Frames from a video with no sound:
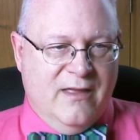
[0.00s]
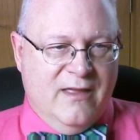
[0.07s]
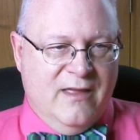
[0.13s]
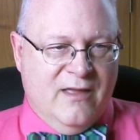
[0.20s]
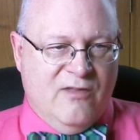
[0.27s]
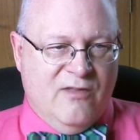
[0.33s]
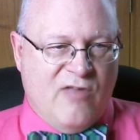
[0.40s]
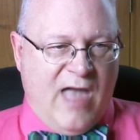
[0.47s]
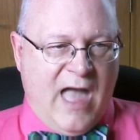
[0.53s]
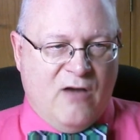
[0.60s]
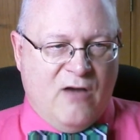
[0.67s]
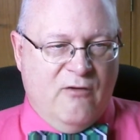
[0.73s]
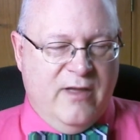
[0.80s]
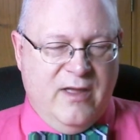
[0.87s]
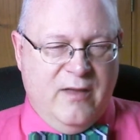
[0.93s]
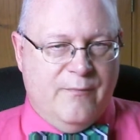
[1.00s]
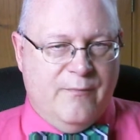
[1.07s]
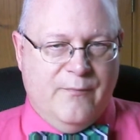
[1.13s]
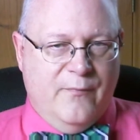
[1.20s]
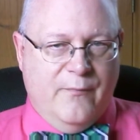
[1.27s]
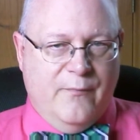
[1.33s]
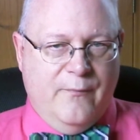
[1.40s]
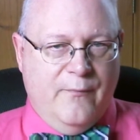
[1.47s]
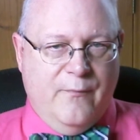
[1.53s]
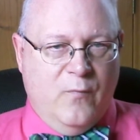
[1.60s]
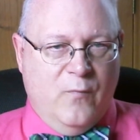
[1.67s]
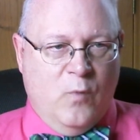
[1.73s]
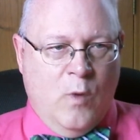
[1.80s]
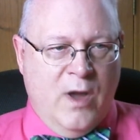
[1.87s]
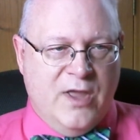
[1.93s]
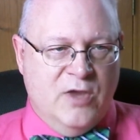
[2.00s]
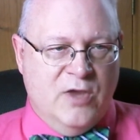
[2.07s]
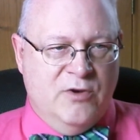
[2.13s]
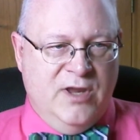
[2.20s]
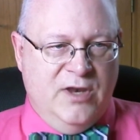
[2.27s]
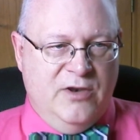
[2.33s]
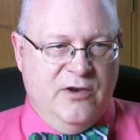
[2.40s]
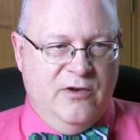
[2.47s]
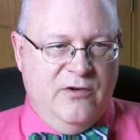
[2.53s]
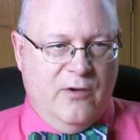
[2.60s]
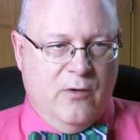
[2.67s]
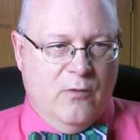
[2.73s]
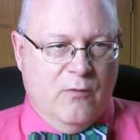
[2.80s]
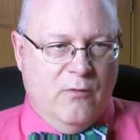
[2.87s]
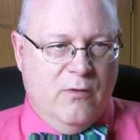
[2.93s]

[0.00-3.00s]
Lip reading: exactly what you need to do.